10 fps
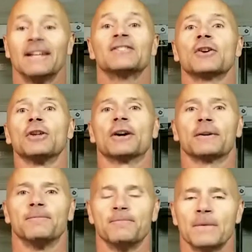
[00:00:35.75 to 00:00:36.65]
So
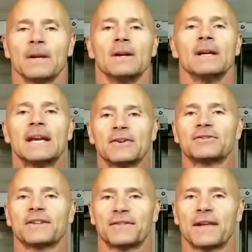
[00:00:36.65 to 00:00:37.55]
look,
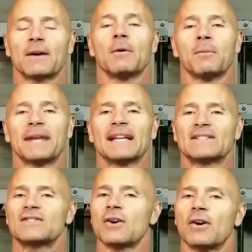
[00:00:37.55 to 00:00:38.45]
here's the thing when we get
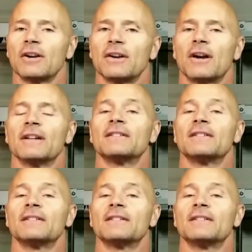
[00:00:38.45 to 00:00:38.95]
started on a